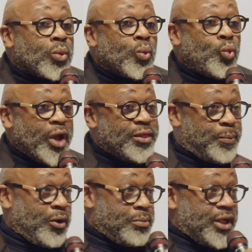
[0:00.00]
with
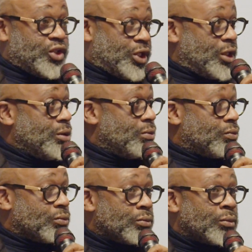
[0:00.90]
permission,
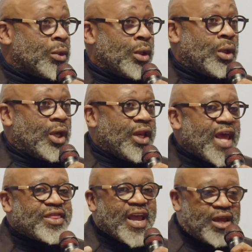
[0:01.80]
and
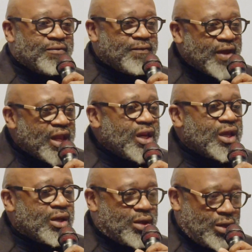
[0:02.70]
that
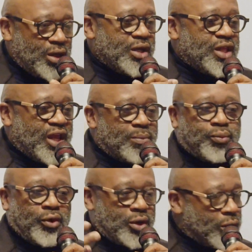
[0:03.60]
convening could then
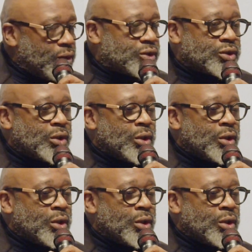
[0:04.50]
produce,